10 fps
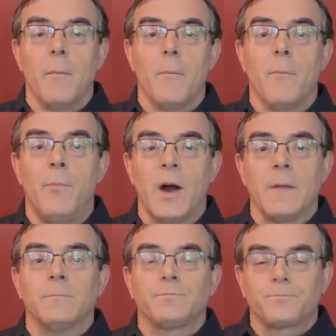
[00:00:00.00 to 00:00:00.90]

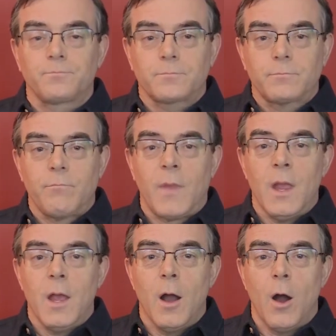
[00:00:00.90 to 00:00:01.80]
But
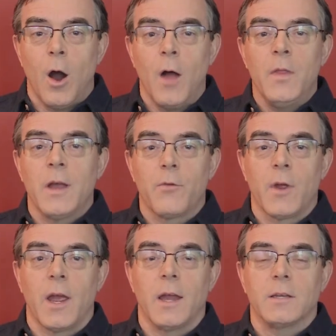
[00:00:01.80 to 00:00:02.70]
on the other
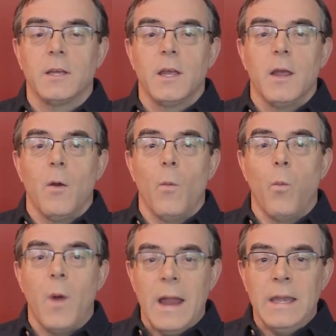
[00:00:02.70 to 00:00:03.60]
hand,
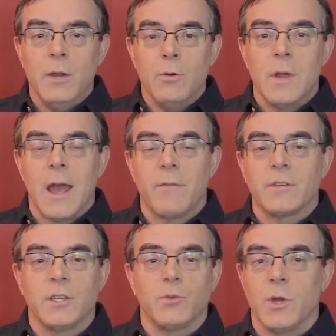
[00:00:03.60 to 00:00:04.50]
when you have a
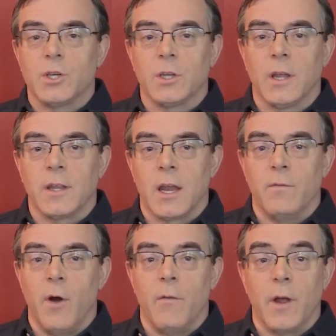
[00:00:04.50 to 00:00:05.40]
situation like that
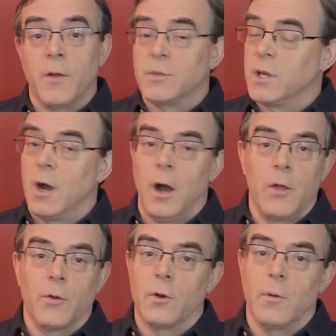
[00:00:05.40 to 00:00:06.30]
involving, I'd say,
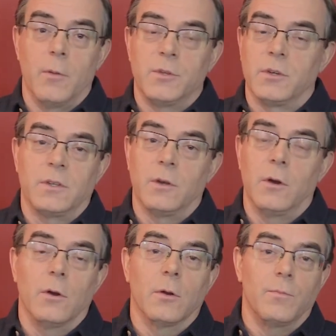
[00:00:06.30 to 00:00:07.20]
either Michel
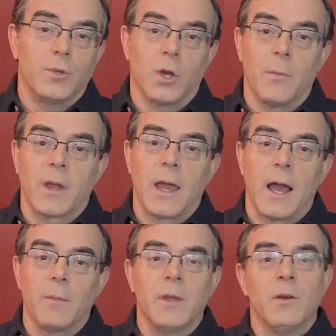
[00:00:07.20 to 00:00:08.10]
Dion or John
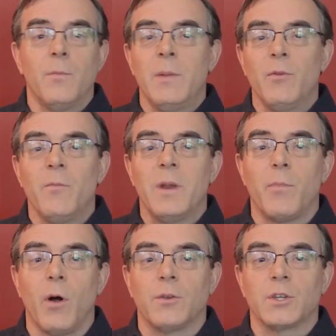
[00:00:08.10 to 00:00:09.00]
McCallum, here are people who've been in
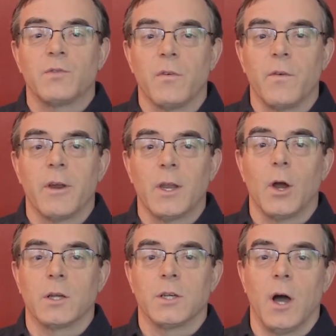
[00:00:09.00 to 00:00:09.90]
politics for a very
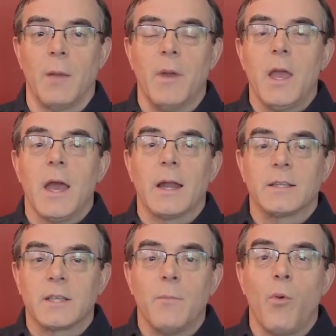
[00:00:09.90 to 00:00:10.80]
long time, and at
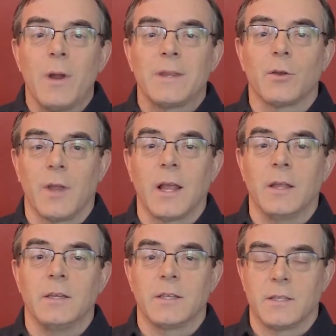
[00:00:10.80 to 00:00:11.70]
some point they're
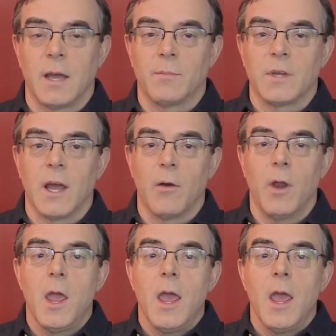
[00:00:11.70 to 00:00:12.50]
likely to step down.